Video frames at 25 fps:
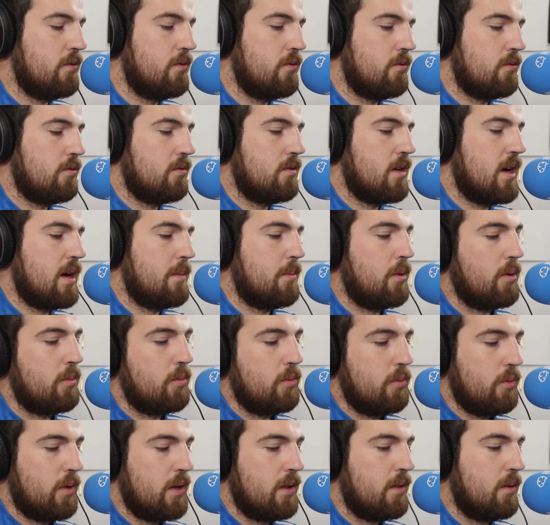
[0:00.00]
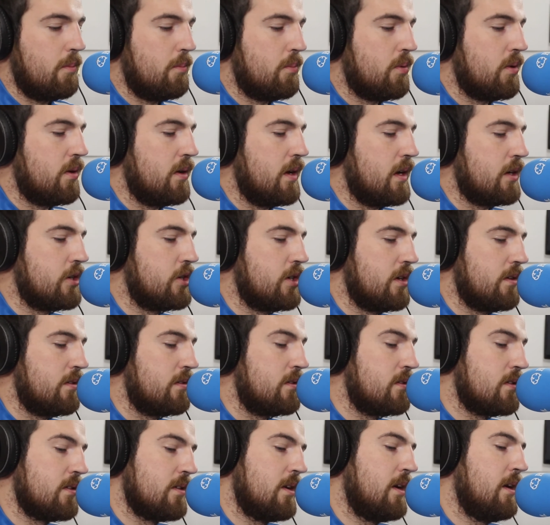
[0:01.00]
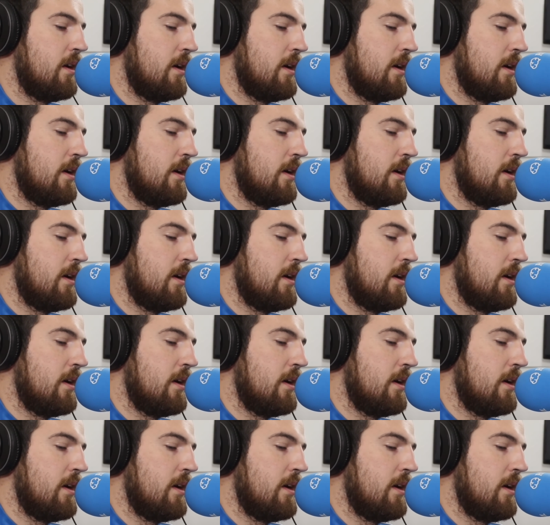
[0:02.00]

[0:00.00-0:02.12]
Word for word: wrap up with predictions.